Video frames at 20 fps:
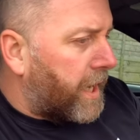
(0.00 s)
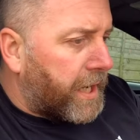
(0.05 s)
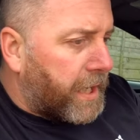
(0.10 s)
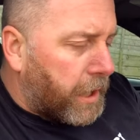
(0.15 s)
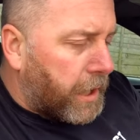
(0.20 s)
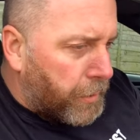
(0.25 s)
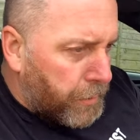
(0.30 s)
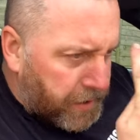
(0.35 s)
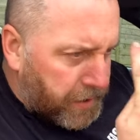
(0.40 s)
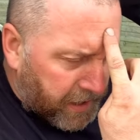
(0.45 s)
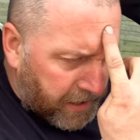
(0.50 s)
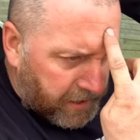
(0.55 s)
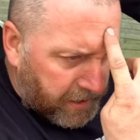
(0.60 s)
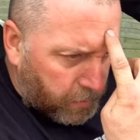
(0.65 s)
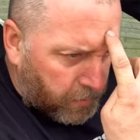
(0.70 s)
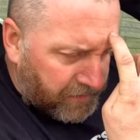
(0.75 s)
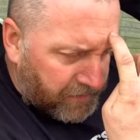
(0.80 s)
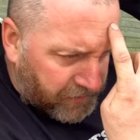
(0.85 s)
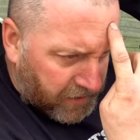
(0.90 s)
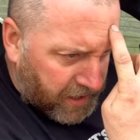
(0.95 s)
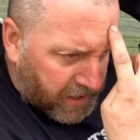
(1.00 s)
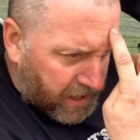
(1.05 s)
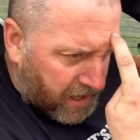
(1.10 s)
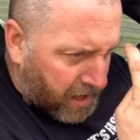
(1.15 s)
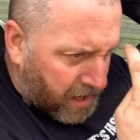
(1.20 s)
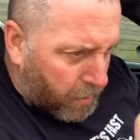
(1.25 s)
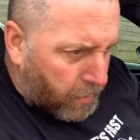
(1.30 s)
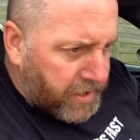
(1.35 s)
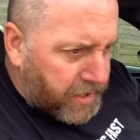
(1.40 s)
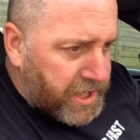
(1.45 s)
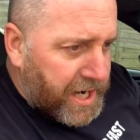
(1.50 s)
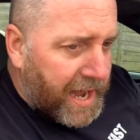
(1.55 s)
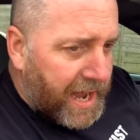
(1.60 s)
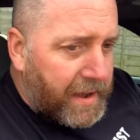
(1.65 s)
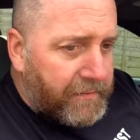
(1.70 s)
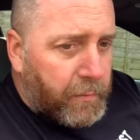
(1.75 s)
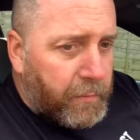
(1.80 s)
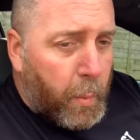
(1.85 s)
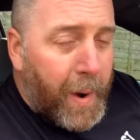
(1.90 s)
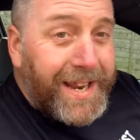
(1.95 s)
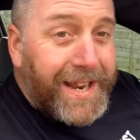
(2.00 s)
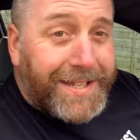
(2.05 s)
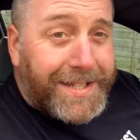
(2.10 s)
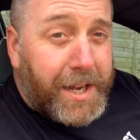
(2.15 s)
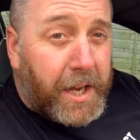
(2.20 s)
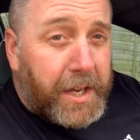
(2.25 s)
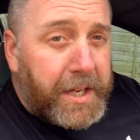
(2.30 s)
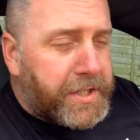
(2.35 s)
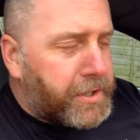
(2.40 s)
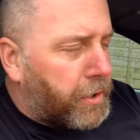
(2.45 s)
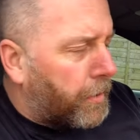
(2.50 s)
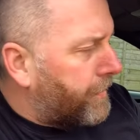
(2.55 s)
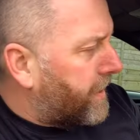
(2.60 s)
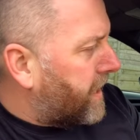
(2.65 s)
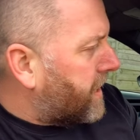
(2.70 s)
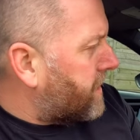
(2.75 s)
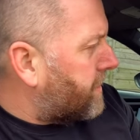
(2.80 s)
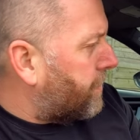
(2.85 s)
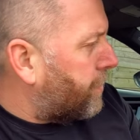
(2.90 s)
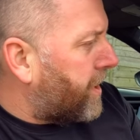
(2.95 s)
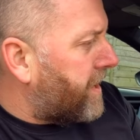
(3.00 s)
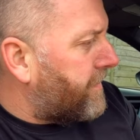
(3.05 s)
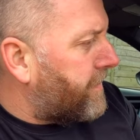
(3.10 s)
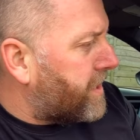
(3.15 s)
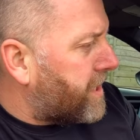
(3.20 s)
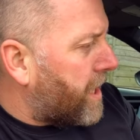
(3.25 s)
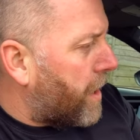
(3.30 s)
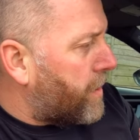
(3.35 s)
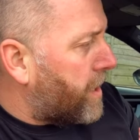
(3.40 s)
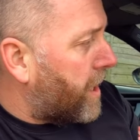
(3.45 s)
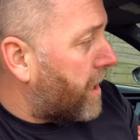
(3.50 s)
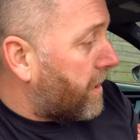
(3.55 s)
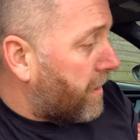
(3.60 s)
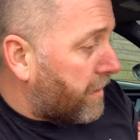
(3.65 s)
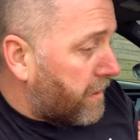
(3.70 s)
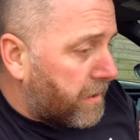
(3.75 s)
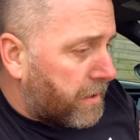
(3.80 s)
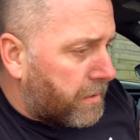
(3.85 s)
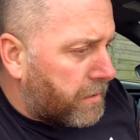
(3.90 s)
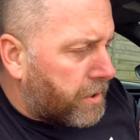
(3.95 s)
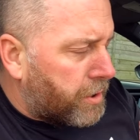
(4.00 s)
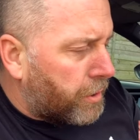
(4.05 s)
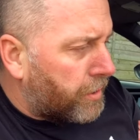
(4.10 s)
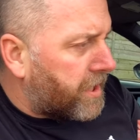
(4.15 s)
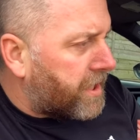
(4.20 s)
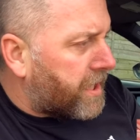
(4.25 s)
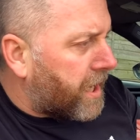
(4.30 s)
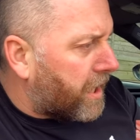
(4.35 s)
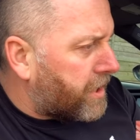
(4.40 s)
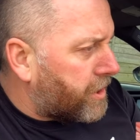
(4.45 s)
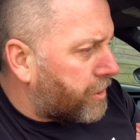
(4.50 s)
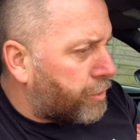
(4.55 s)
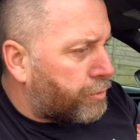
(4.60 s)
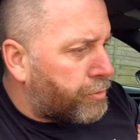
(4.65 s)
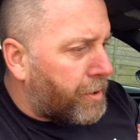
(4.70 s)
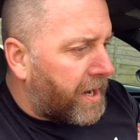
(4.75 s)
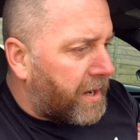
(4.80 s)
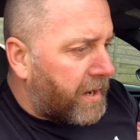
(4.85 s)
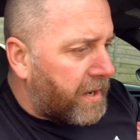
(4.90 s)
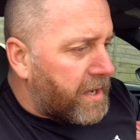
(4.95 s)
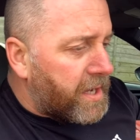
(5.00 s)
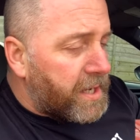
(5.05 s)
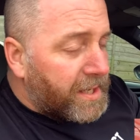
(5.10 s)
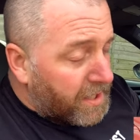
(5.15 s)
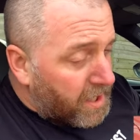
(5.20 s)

included with the car, which have wet tires on because the previous owner took this car to the track.